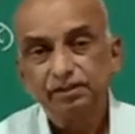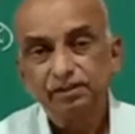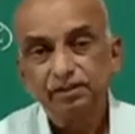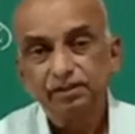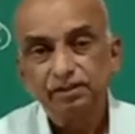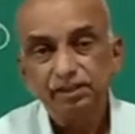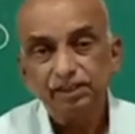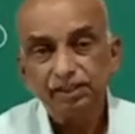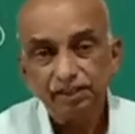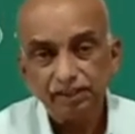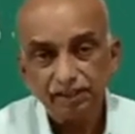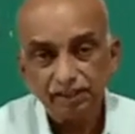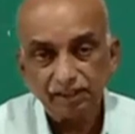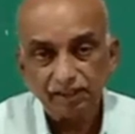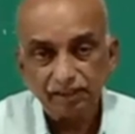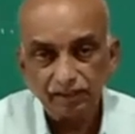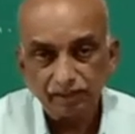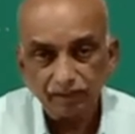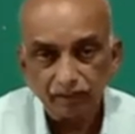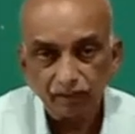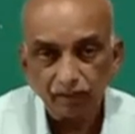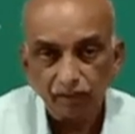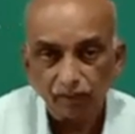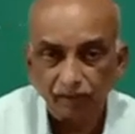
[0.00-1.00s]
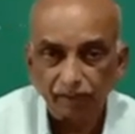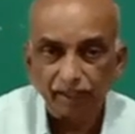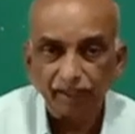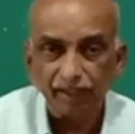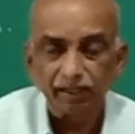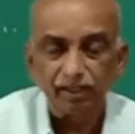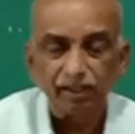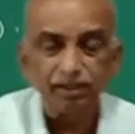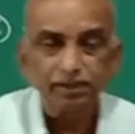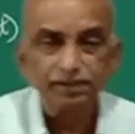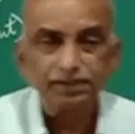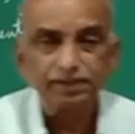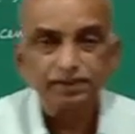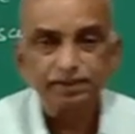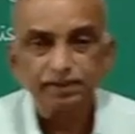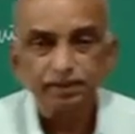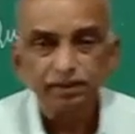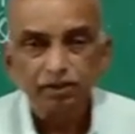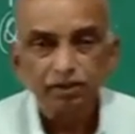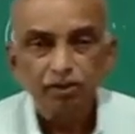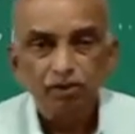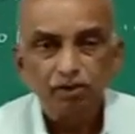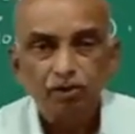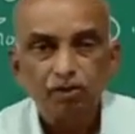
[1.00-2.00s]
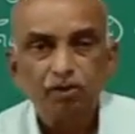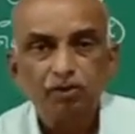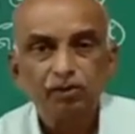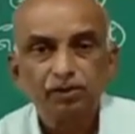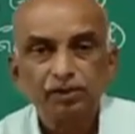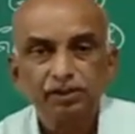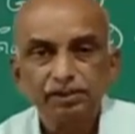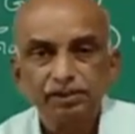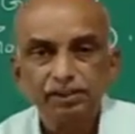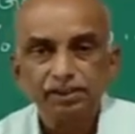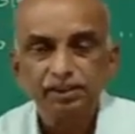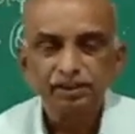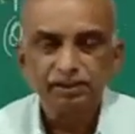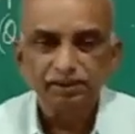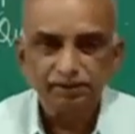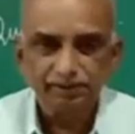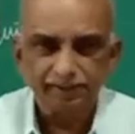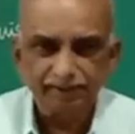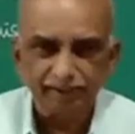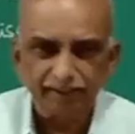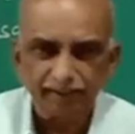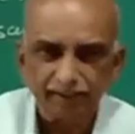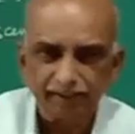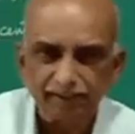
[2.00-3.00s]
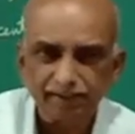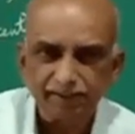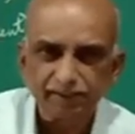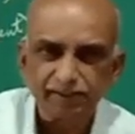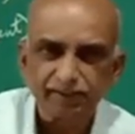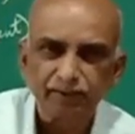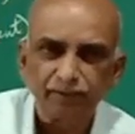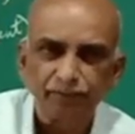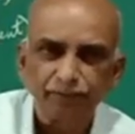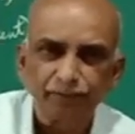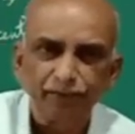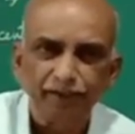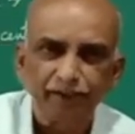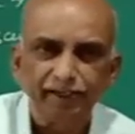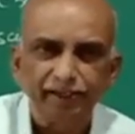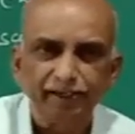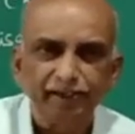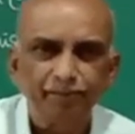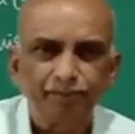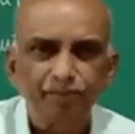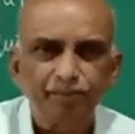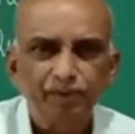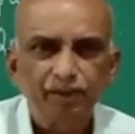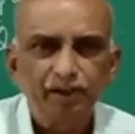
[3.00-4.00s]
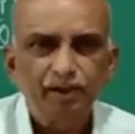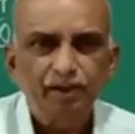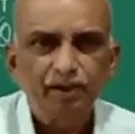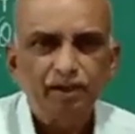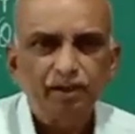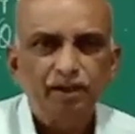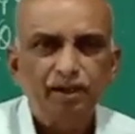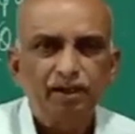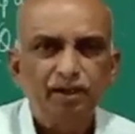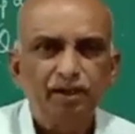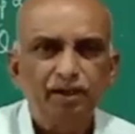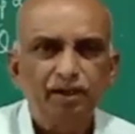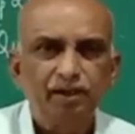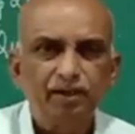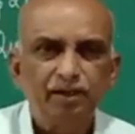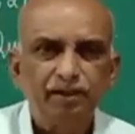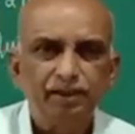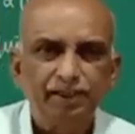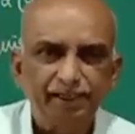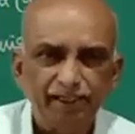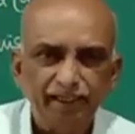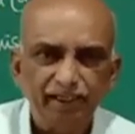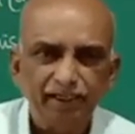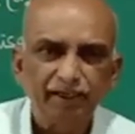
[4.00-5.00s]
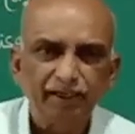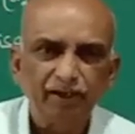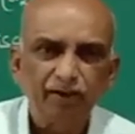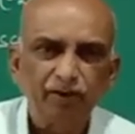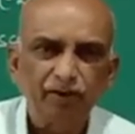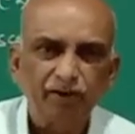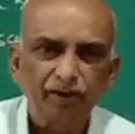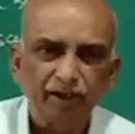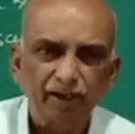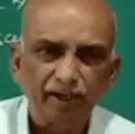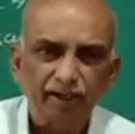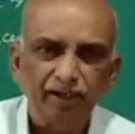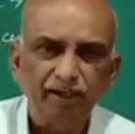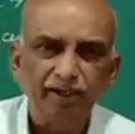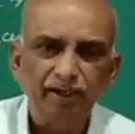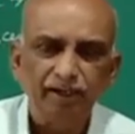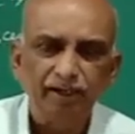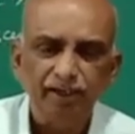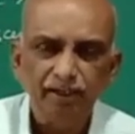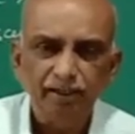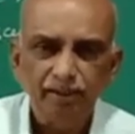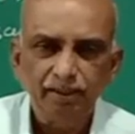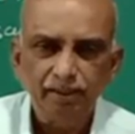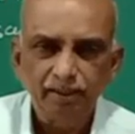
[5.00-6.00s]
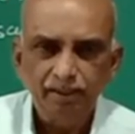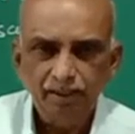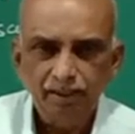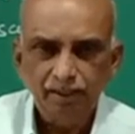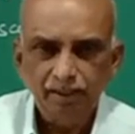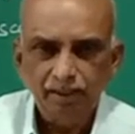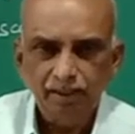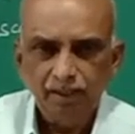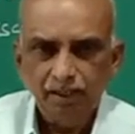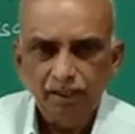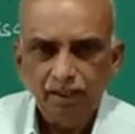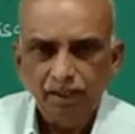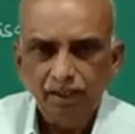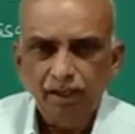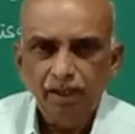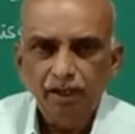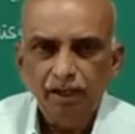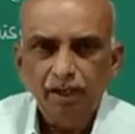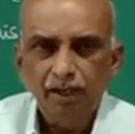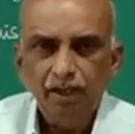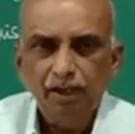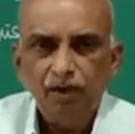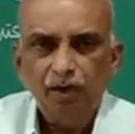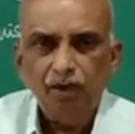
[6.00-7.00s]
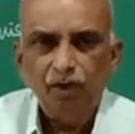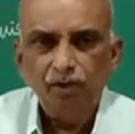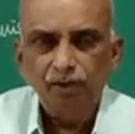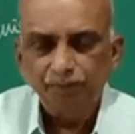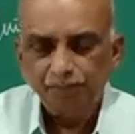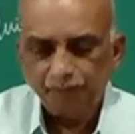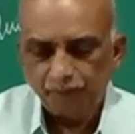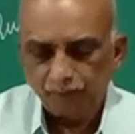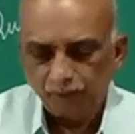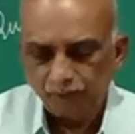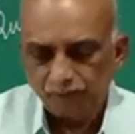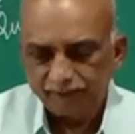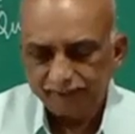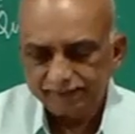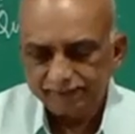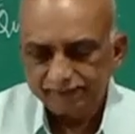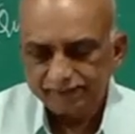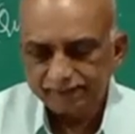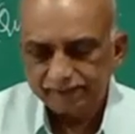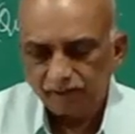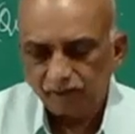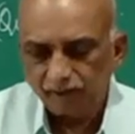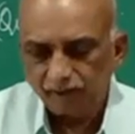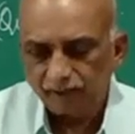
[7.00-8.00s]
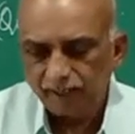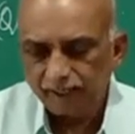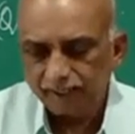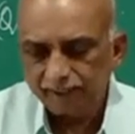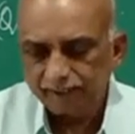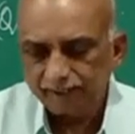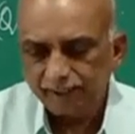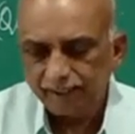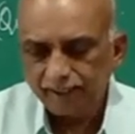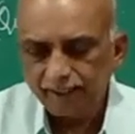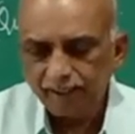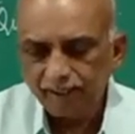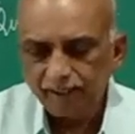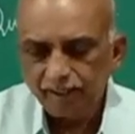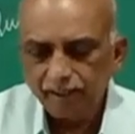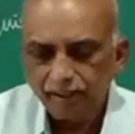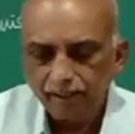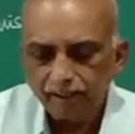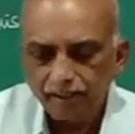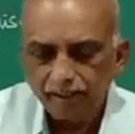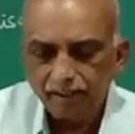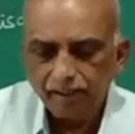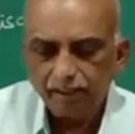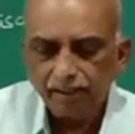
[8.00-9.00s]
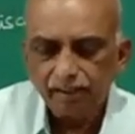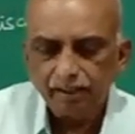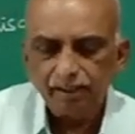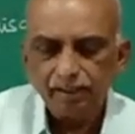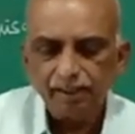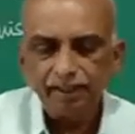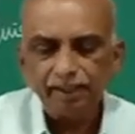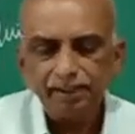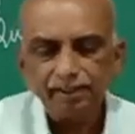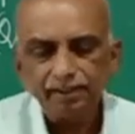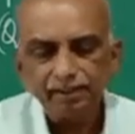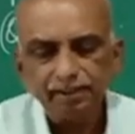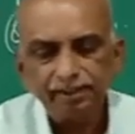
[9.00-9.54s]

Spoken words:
in the organelles or in the synthesis of any DNA or RNA or proteins or like that. And